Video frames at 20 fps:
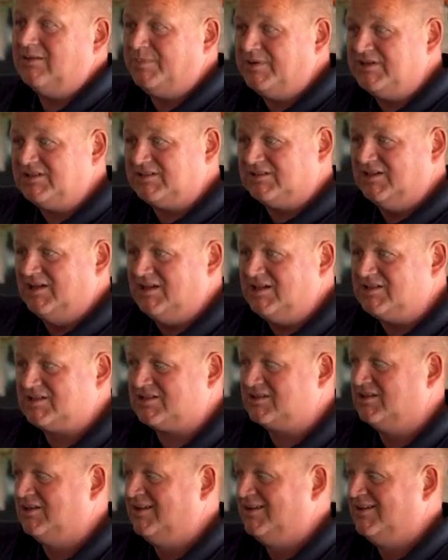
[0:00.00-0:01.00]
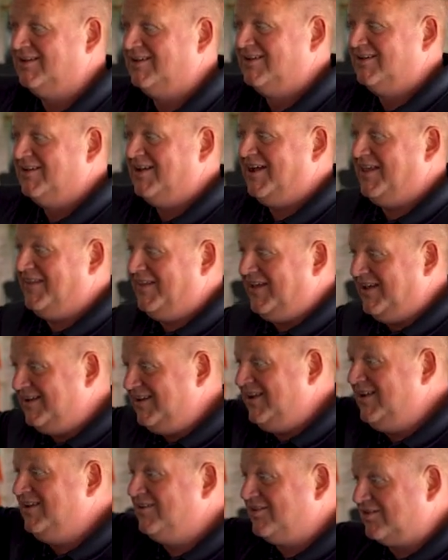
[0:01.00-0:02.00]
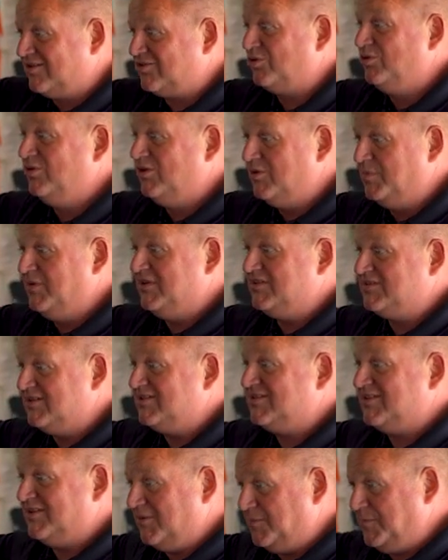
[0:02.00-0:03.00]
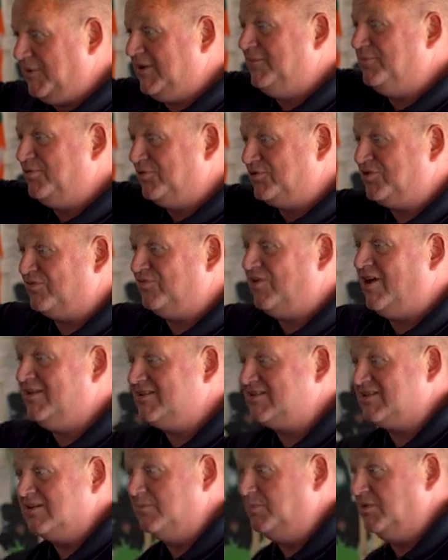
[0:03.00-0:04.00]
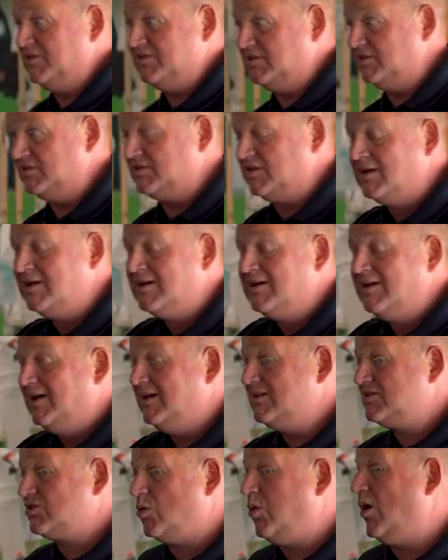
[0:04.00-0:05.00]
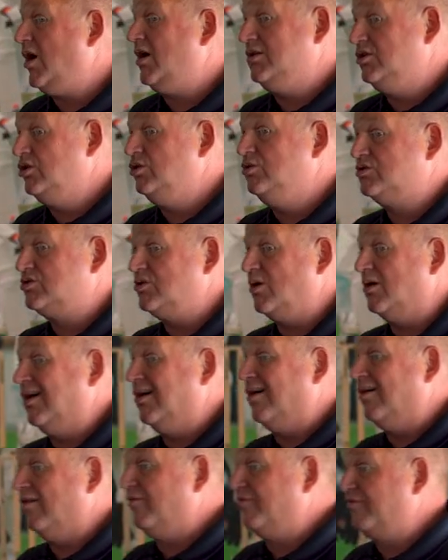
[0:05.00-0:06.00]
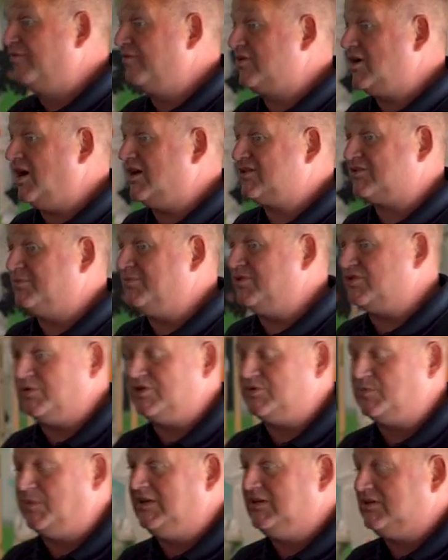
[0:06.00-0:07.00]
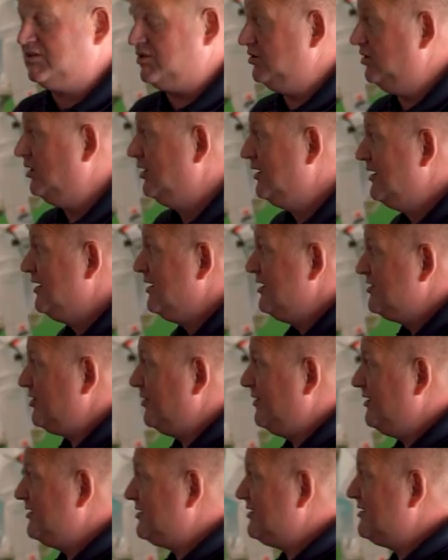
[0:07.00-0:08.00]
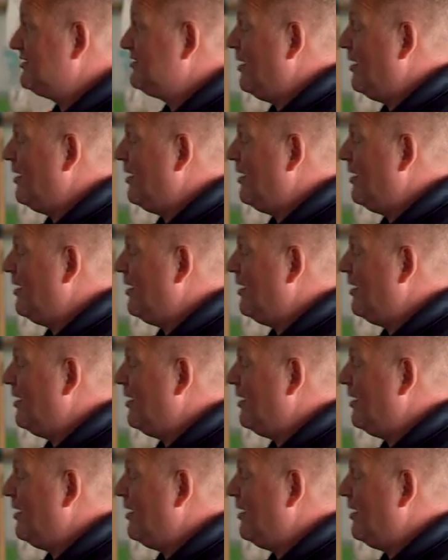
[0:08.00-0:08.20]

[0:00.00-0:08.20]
the business and then in through the business and the people to run this in the business is quite new to a lot of customers we speak to. So this is